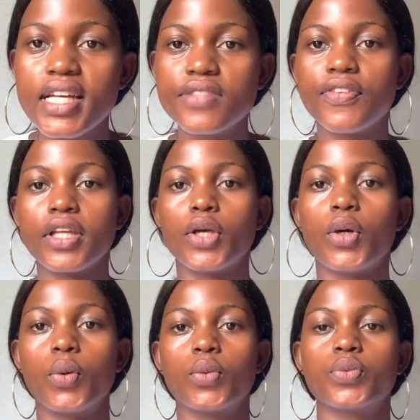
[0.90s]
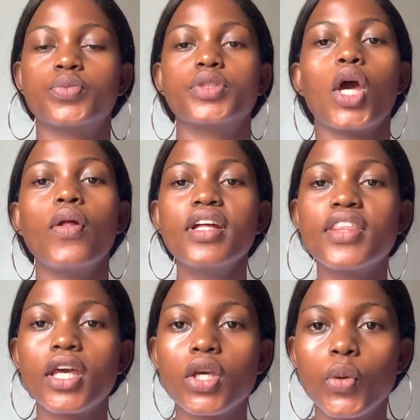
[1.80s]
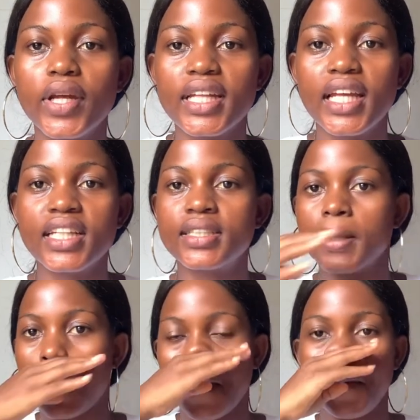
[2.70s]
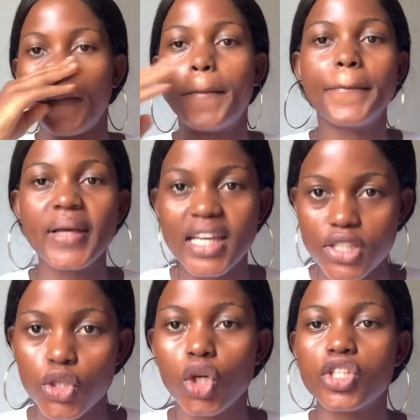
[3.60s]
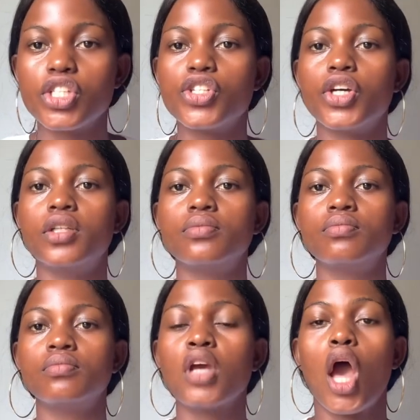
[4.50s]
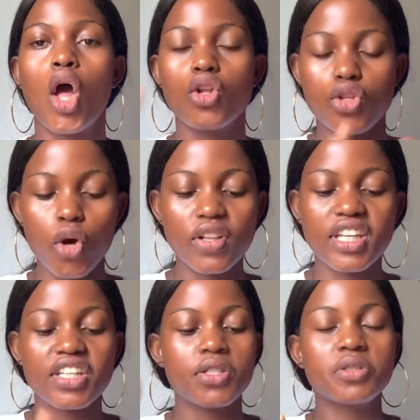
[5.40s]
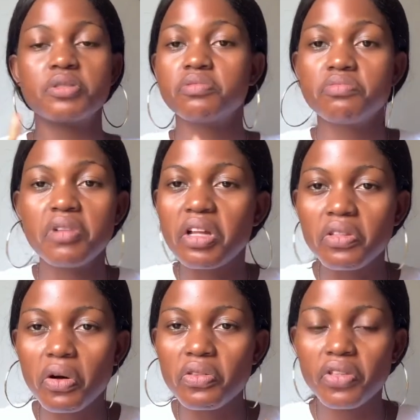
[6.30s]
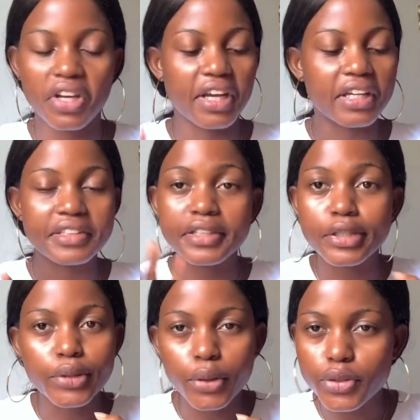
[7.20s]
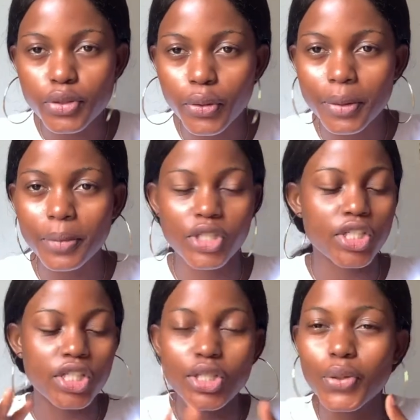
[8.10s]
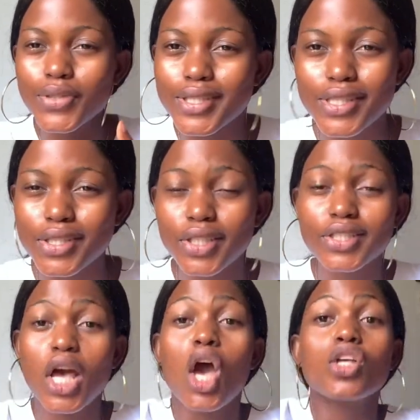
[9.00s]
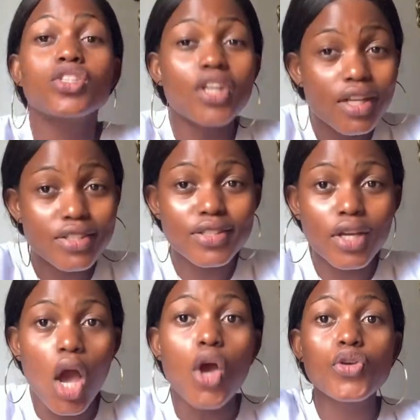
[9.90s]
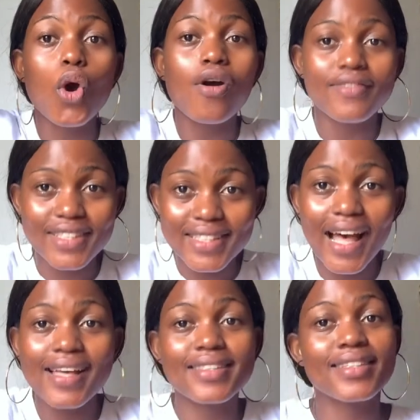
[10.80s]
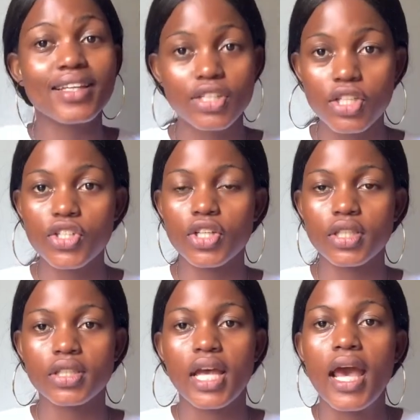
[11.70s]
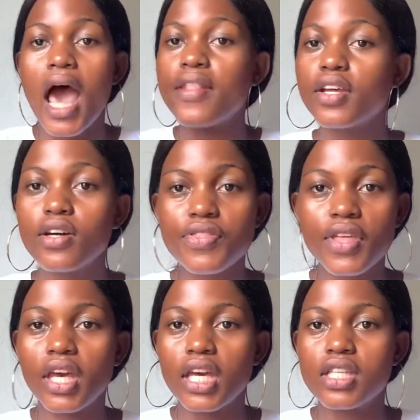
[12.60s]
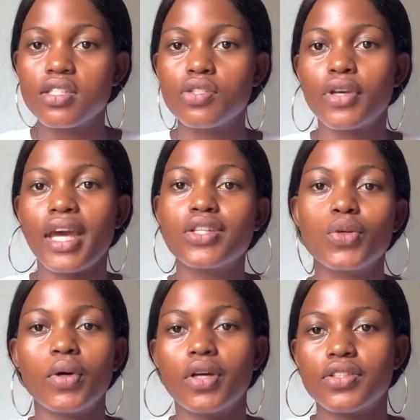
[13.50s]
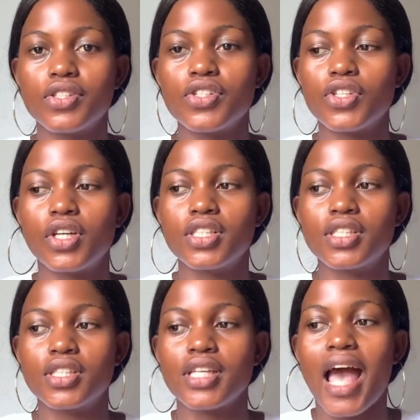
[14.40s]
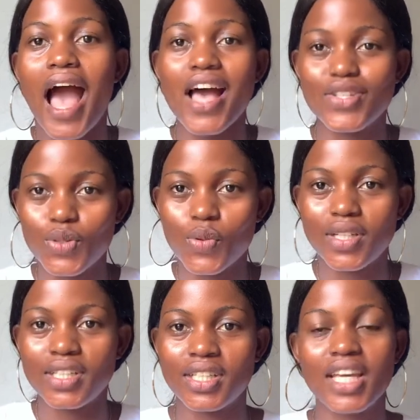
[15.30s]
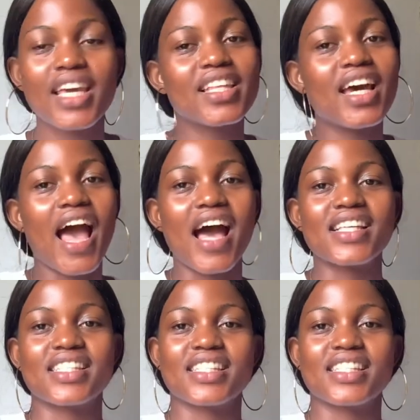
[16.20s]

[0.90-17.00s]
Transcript: video, the only thing you will need is your t-shirt. No needle, no thread, no sewing machine, no scissors, just your oversized t-shirt. And the good thing is you get to wear your t shirts as you want it, either as